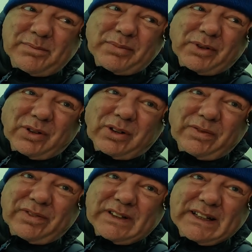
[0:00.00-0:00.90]
But
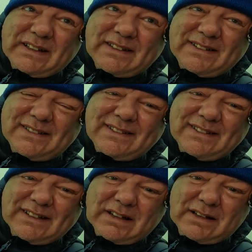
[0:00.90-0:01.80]
hopefully,
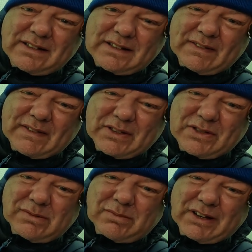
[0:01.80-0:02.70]
I'll see if I can
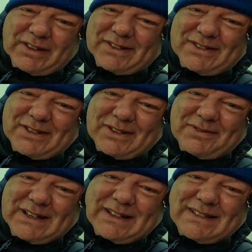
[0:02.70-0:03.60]
do more than
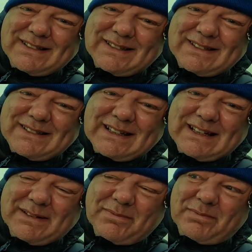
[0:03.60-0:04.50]
2 nights this
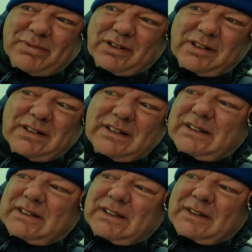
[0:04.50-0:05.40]
time. But
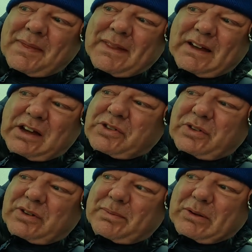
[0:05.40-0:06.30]
I
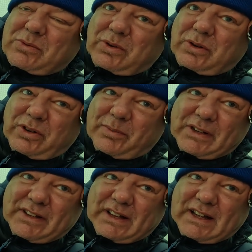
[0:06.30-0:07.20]
don't know about going up
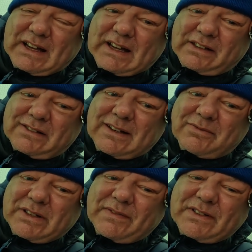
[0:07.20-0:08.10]
onto the high
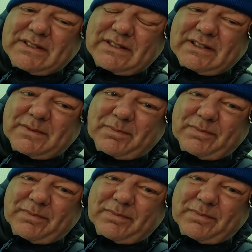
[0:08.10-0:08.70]
ground. It's